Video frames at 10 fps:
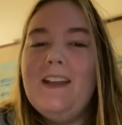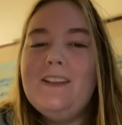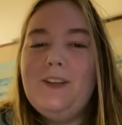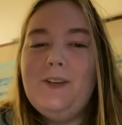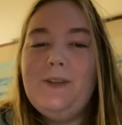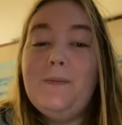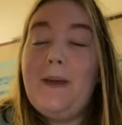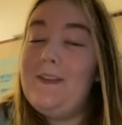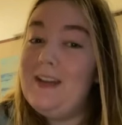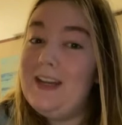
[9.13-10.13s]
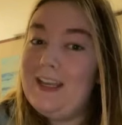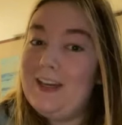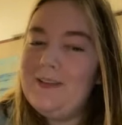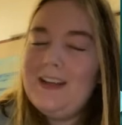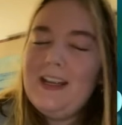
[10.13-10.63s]
to my
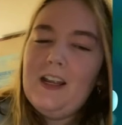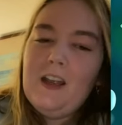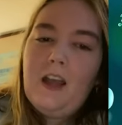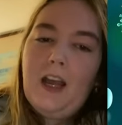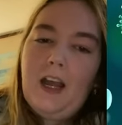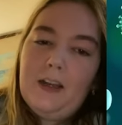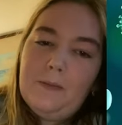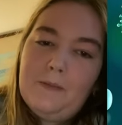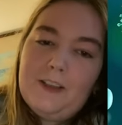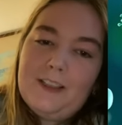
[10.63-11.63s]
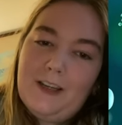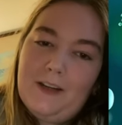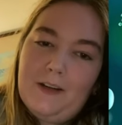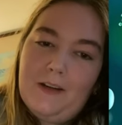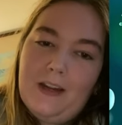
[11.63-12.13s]
video.
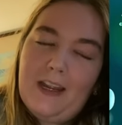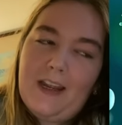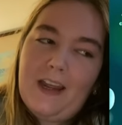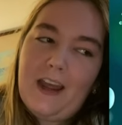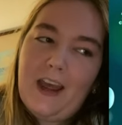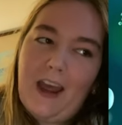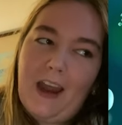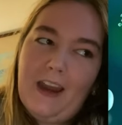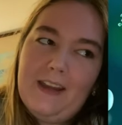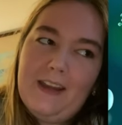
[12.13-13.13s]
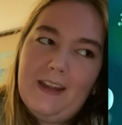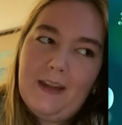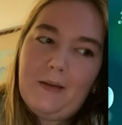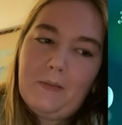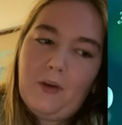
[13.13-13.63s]
So I
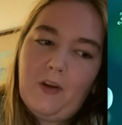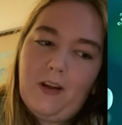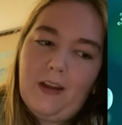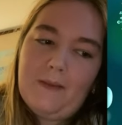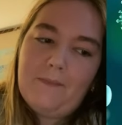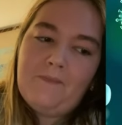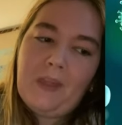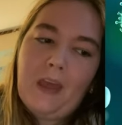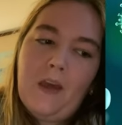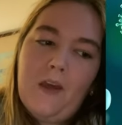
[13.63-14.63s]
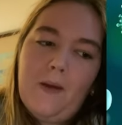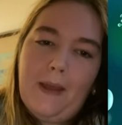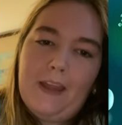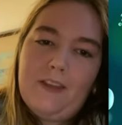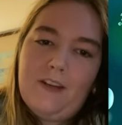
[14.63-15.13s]
am on
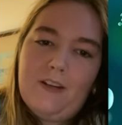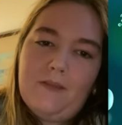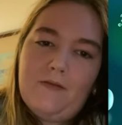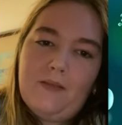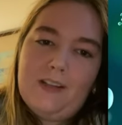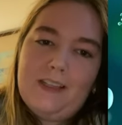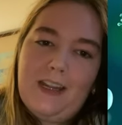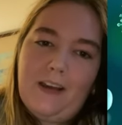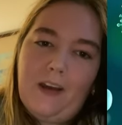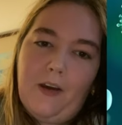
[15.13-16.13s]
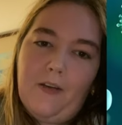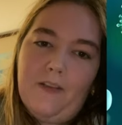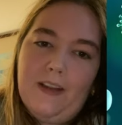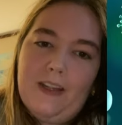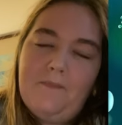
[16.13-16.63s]
my 3rd or 4th day of
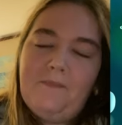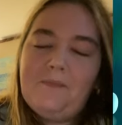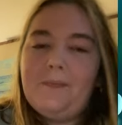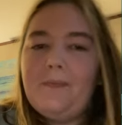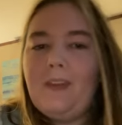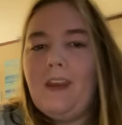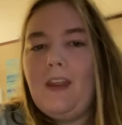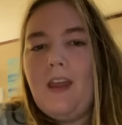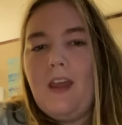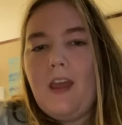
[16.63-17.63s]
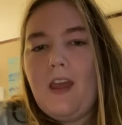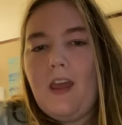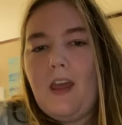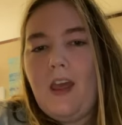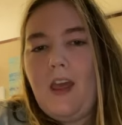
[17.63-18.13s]
COVID
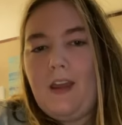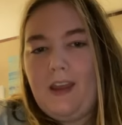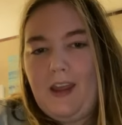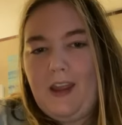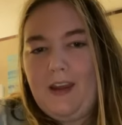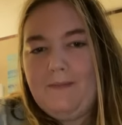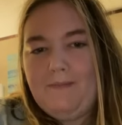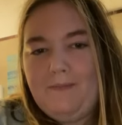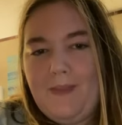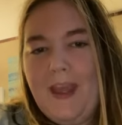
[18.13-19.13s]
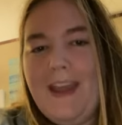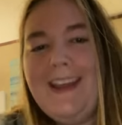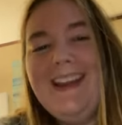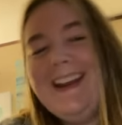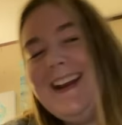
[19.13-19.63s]
again.
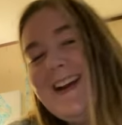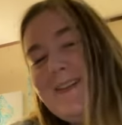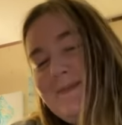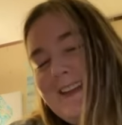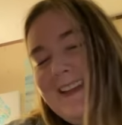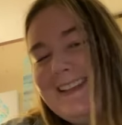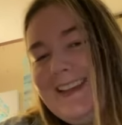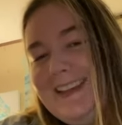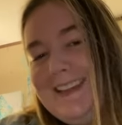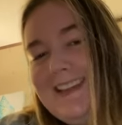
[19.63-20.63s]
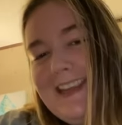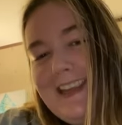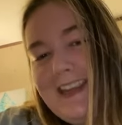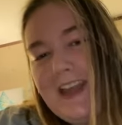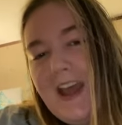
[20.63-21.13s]
This is
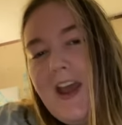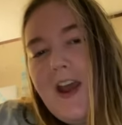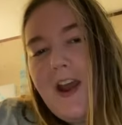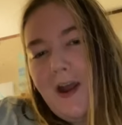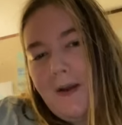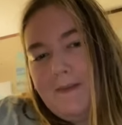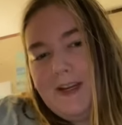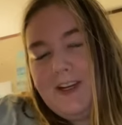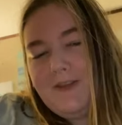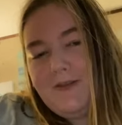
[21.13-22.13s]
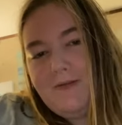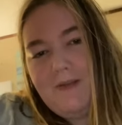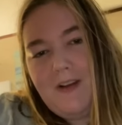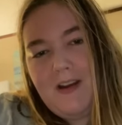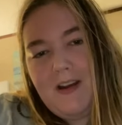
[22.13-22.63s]
the
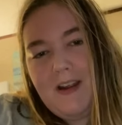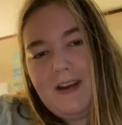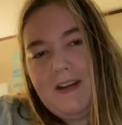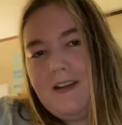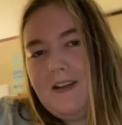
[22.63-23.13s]
OMICRON,